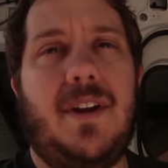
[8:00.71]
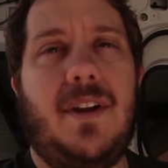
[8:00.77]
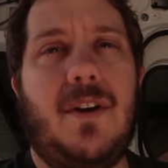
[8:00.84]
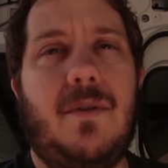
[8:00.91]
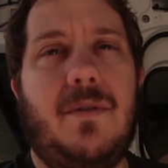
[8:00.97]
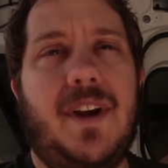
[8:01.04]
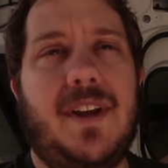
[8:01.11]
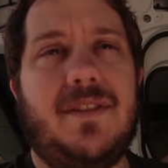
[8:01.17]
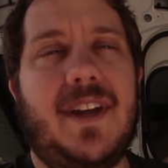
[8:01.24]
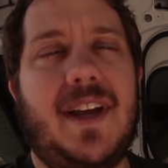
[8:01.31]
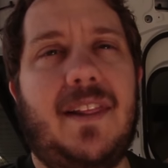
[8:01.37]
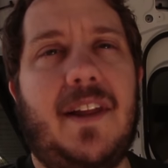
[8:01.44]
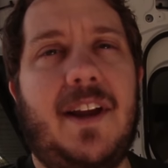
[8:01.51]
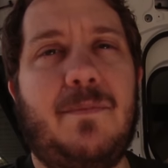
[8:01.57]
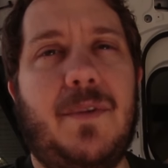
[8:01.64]
You know, hit
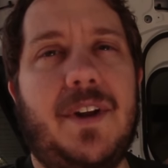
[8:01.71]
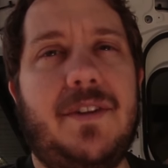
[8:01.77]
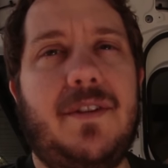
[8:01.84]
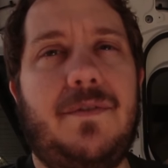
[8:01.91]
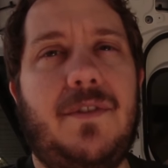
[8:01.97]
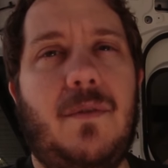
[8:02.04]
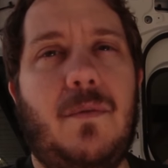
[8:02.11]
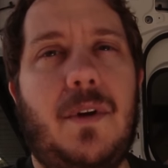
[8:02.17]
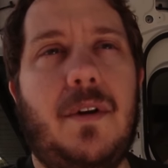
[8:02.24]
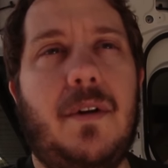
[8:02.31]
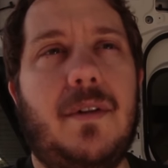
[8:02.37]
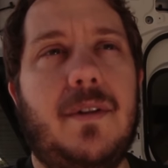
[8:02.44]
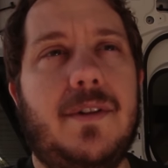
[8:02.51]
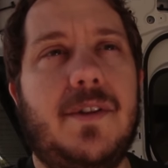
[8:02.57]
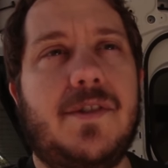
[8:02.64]
that like button if you will.
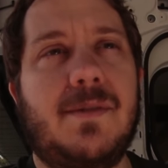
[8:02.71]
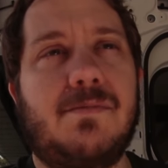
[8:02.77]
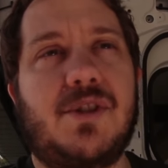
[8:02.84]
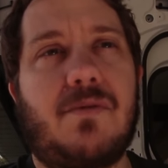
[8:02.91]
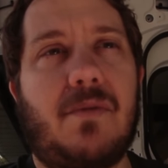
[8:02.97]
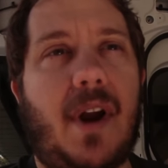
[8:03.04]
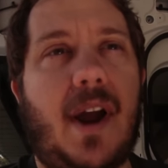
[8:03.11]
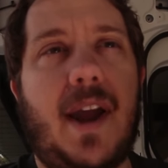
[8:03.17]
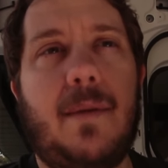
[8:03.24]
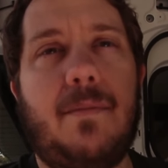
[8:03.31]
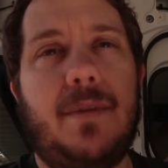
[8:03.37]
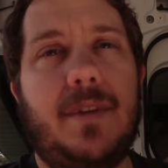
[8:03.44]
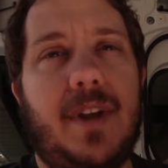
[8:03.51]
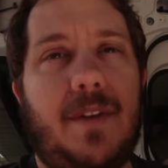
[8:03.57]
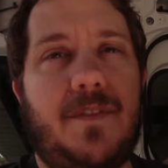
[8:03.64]
Subscribe
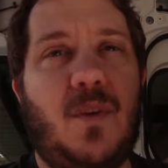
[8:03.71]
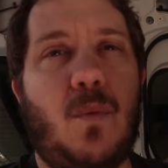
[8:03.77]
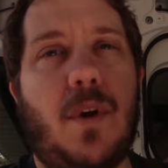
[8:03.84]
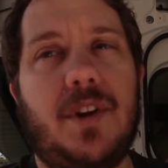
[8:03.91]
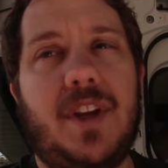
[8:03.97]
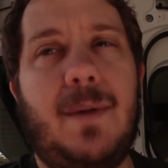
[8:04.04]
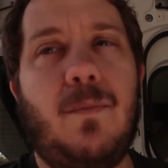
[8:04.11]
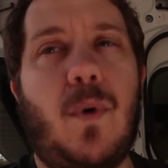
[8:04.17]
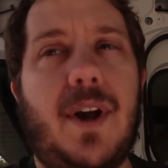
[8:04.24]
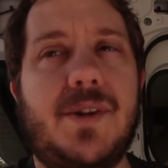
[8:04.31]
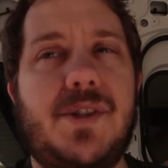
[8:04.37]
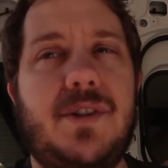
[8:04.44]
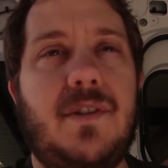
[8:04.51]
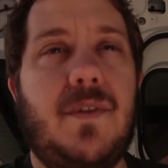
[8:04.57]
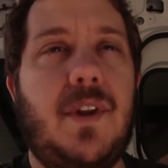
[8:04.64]
if you want to keep
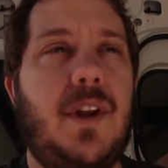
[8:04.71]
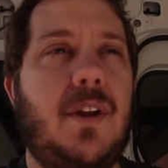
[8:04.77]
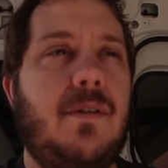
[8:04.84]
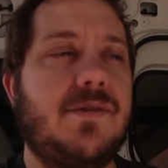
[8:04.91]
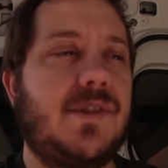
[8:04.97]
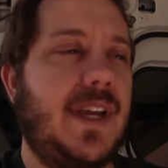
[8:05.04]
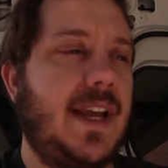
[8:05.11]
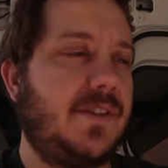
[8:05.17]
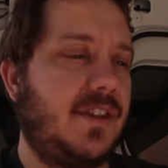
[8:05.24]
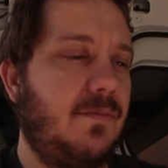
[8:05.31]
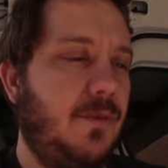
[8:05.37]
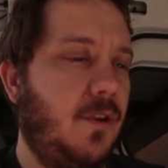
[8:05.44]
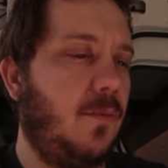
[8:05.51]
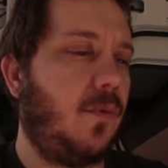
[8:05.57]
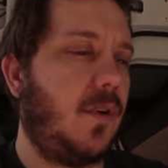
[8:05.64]
watching the videos as the
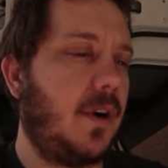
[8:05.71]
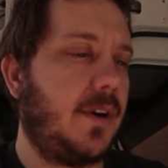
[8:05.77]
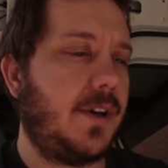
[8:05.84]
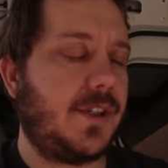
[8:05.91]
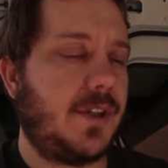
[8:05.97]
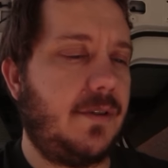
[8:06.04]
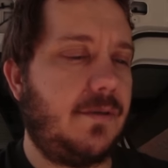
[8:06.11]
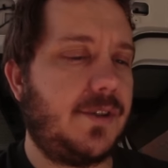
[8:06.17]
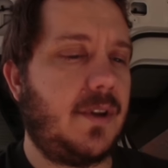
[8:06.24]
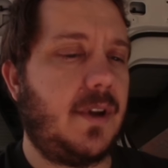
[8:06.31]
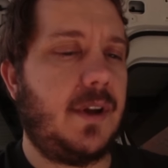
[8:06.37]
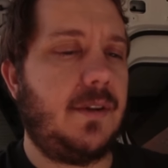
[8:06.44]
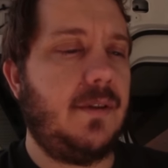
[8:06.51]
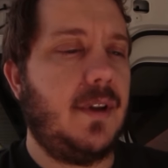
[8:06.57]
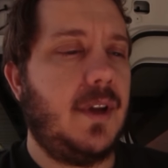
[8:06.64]
build progress goes
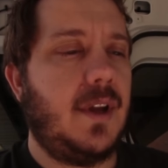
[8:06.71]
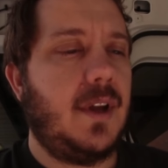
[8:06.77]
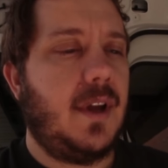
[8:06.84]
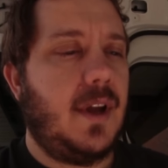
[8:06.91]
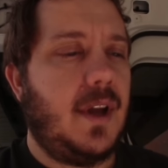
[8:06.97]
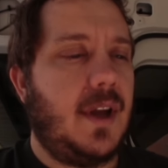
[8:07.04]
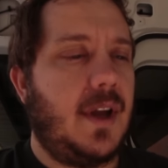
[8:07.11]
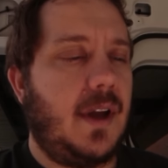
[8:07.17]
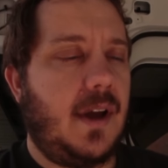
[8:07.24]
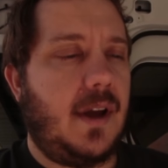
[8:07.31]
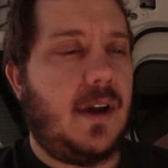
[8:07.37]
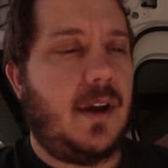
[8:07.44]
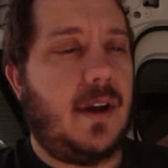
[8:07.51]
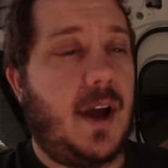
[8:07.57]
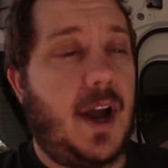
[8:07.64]
on.
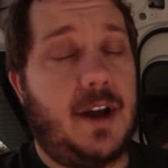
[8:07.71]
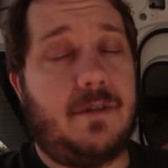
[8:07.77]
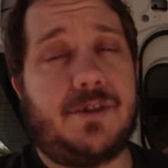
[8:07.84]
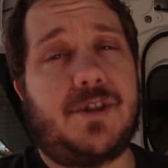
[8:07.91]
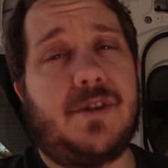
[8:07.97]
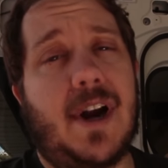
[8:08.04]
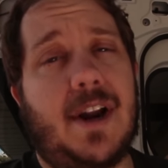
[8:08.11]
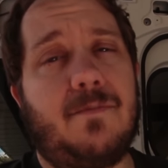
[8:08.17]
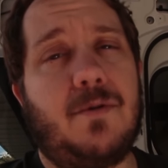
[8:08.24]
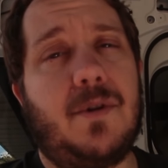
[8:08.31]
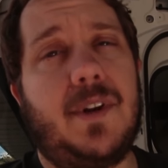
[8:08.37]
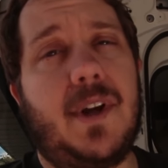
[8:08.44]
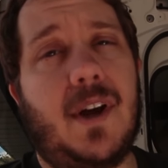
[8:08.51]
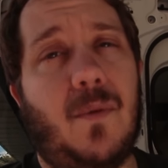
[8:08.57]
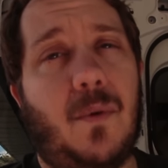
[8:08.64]
Uh, I'll try to
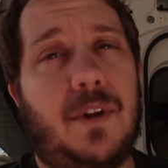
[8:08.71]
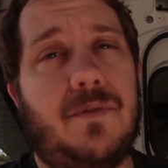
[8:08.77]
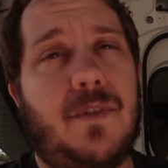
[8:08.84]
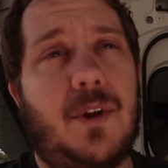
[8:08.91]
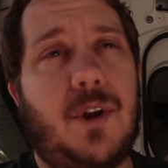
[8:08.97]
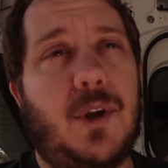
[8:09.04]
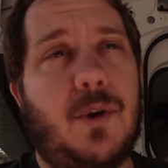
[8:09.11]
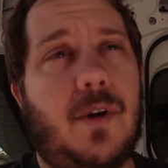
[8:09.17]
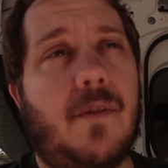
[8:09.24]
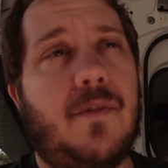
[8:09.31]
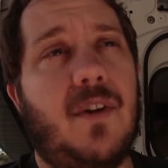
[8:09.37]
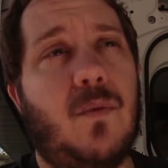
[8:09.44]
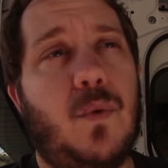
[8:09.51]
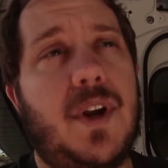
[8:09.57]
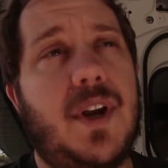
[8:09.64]
put out one video
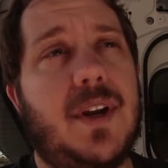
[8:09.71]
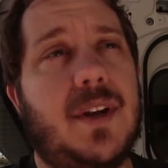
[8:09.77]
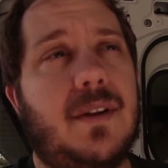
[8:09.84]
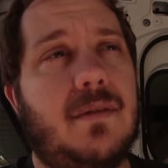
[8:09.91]
every week.